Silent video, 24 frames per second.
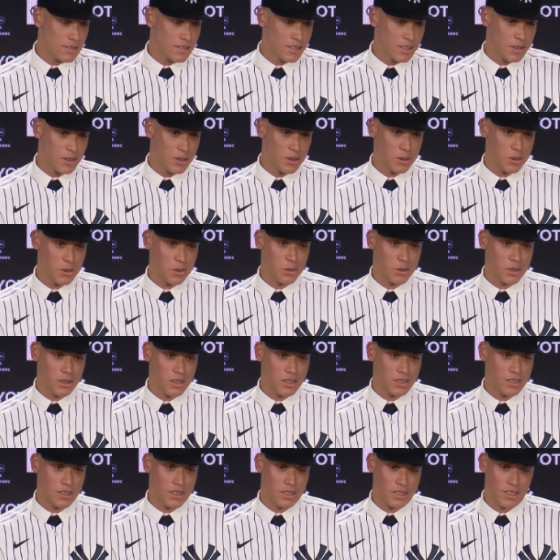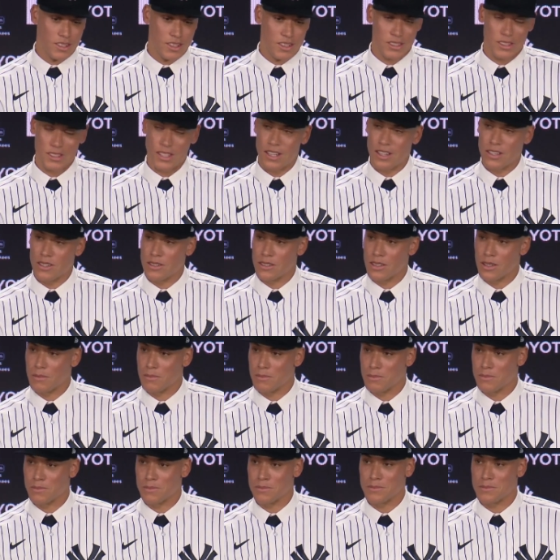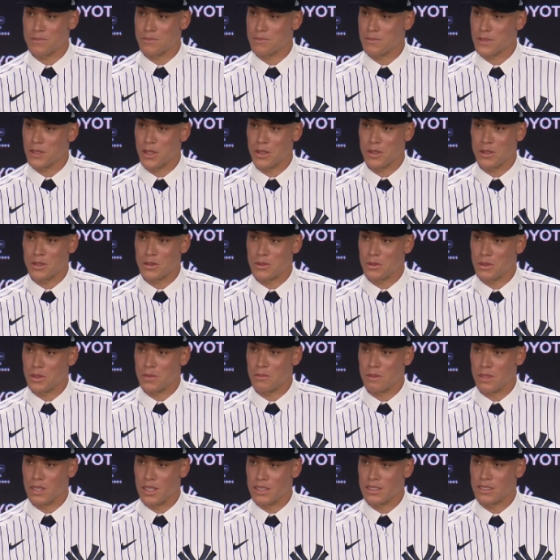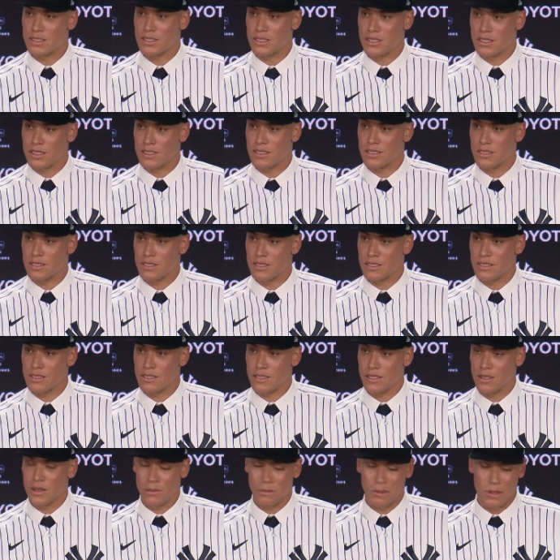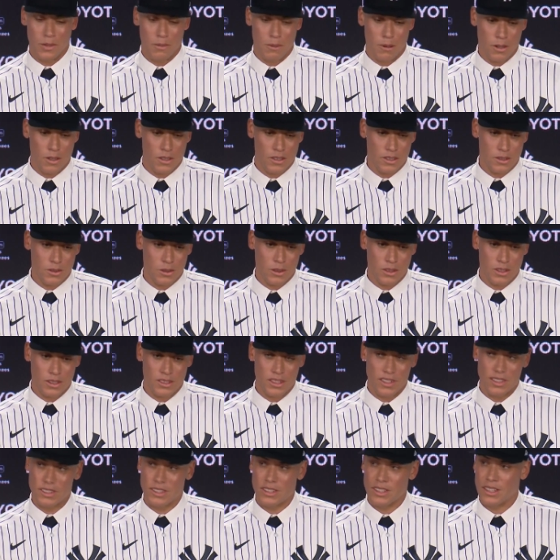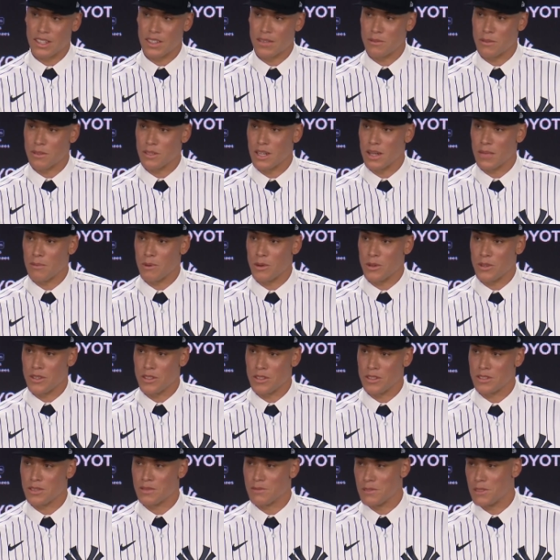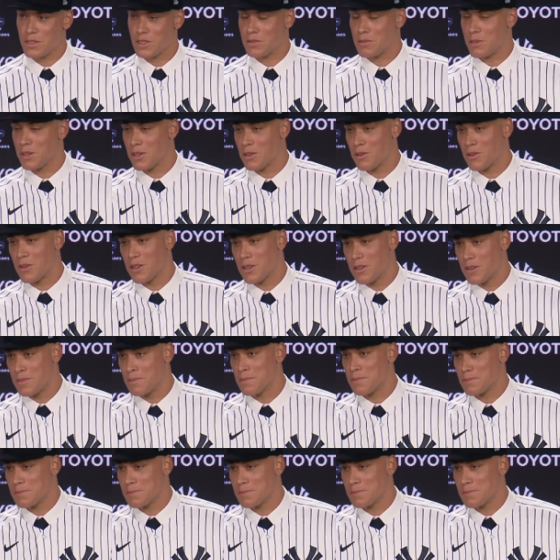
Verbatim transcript: it, it's it's such an honor, and I'm you know just really blessed to you know be a part of this organization again for nine more years and finish my career here.